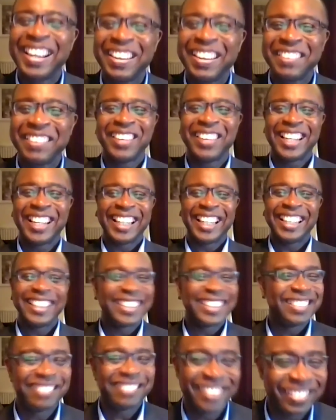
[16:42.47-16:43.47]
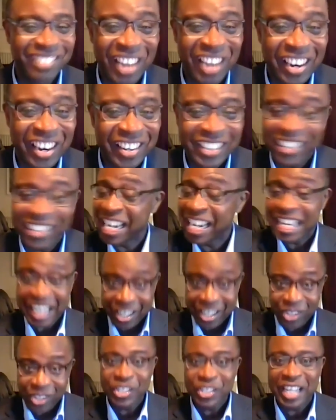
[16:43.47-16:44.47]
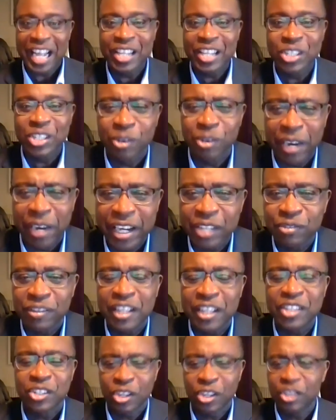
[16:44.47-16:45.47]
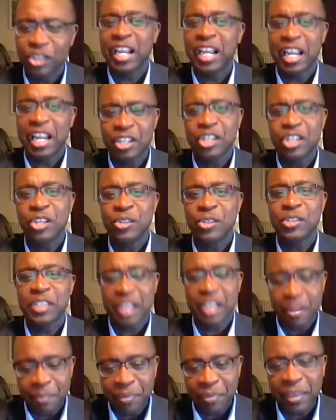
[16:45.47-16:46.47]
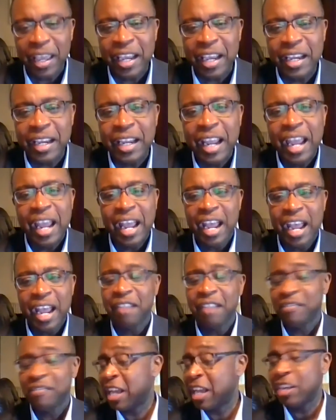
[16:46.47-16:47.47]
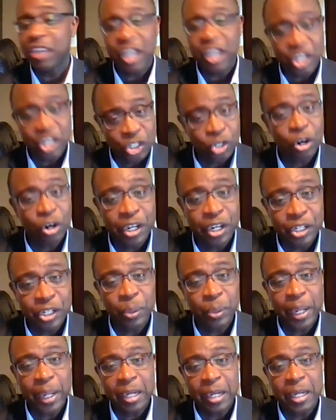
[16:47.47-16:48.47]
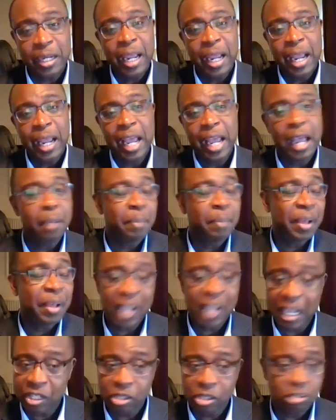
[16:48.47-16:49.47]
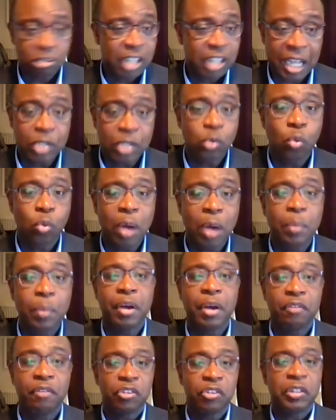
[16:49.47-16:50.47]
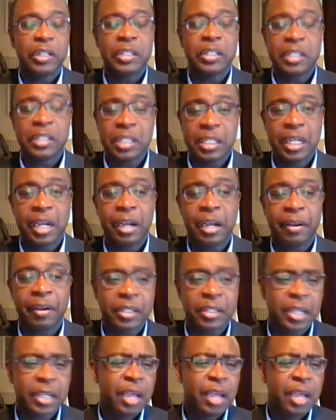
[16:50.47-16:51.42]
running through the marathon, and they use that to raise funds. So you can use something that you enjoy doing. But that's just one way of volunteering.